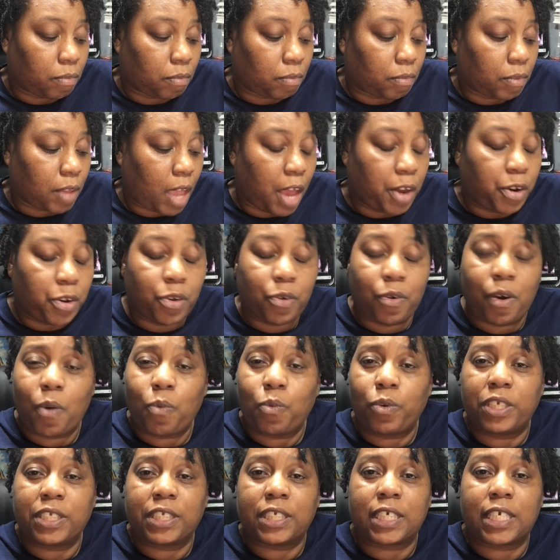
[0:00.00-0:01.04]
I know I
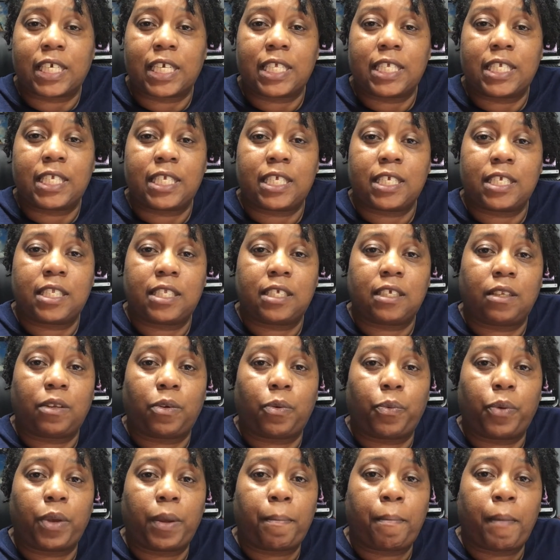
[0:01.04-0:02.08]
wasn't consistent
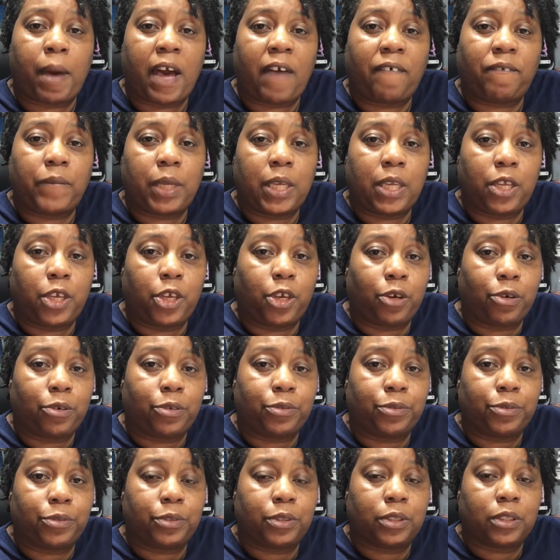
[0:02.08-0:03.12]
with my
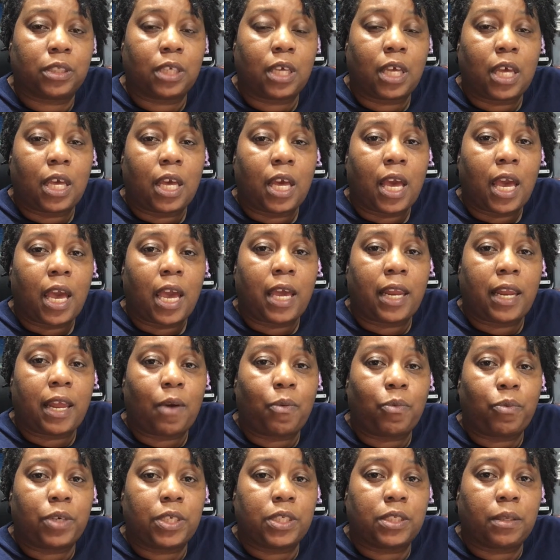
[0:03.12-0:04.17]
videos, and I
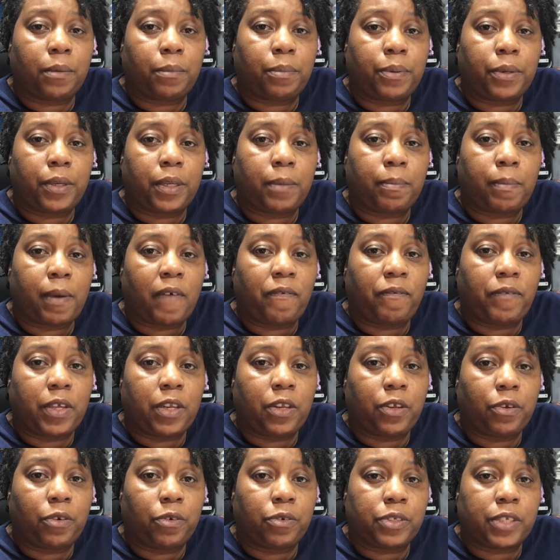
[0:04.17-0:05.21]
wasn't putting my
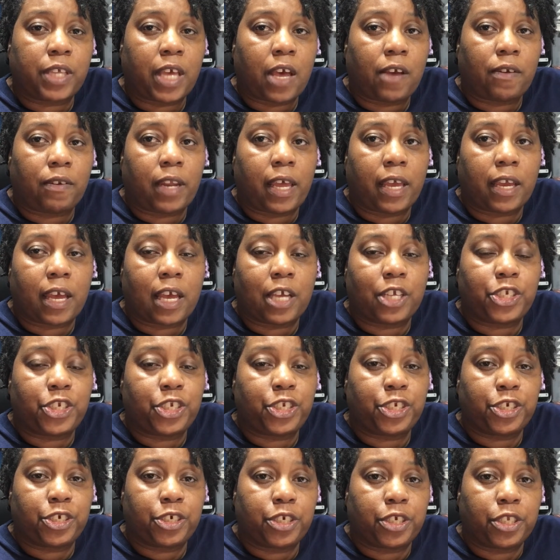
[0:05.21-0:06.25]
videos out like I
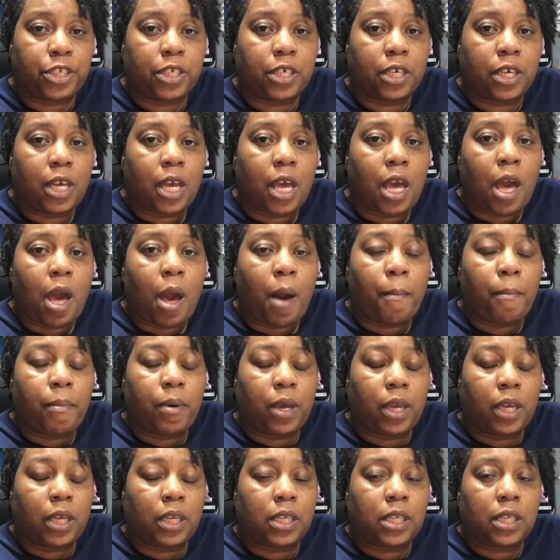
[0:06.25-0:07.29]
should,
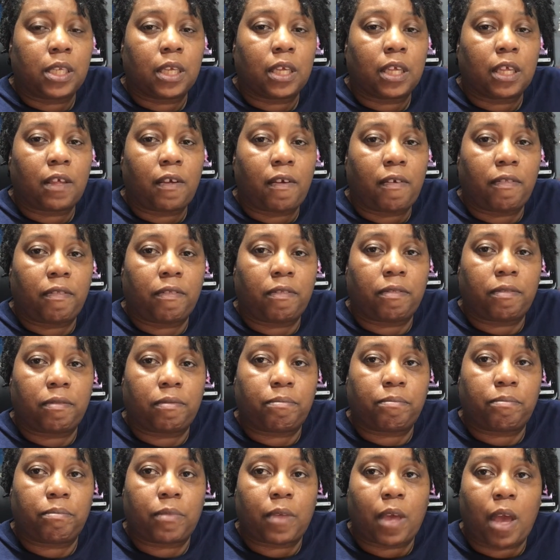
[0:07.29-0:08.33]
but
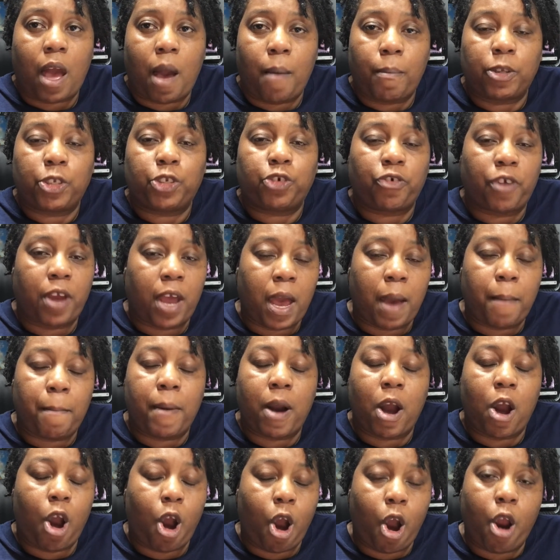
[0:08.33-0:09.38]
I'm going to try my
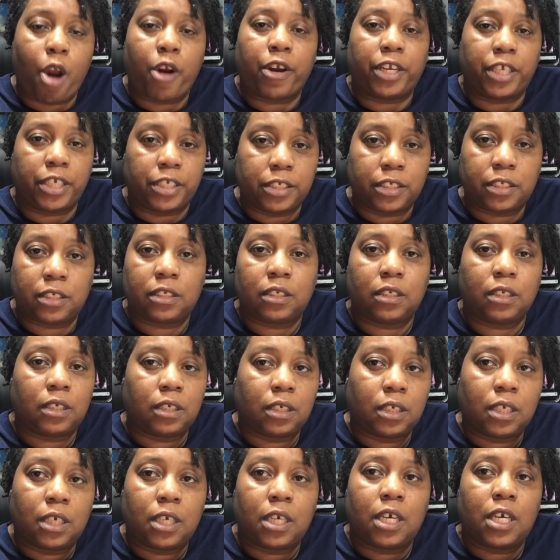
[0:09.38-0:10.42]
hardest
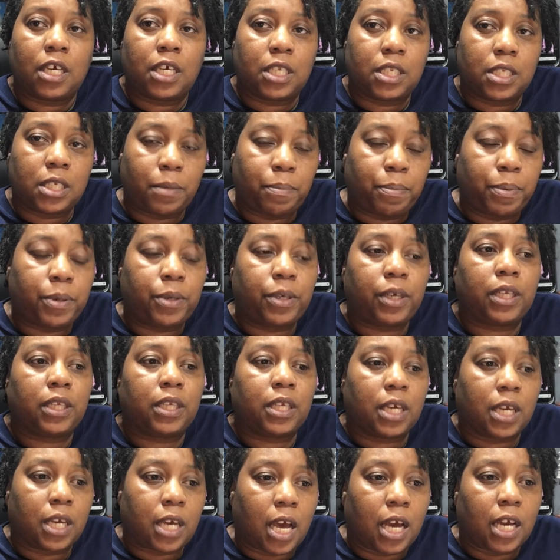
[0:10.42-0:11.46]
to put
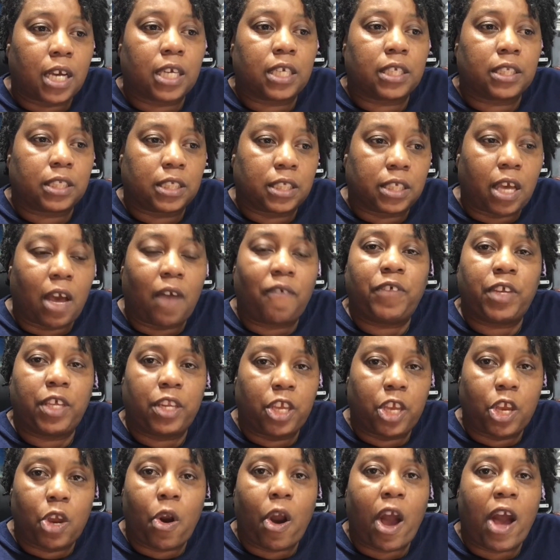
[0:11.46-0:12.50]
a
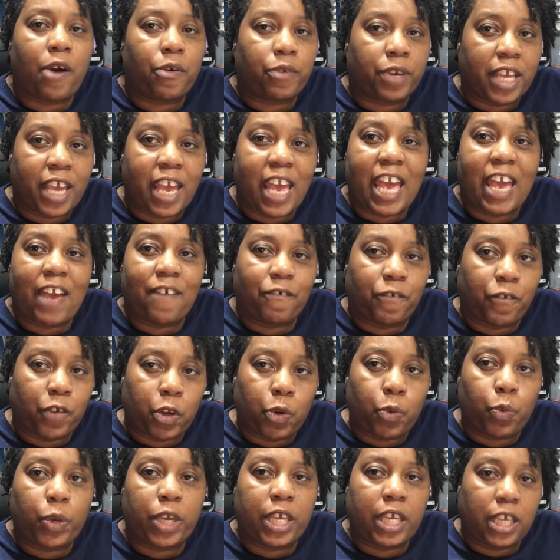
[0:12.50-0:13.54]
video out every
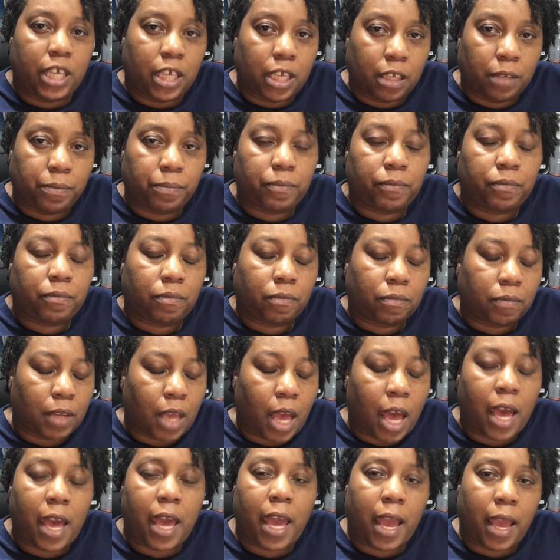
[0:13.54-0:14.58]
week.
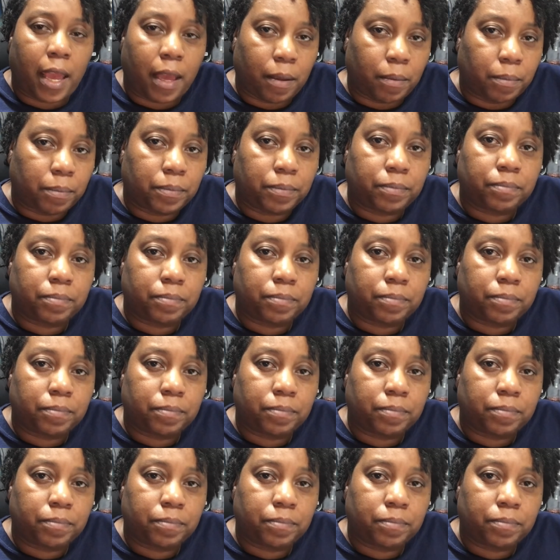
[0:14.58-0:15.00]
I am.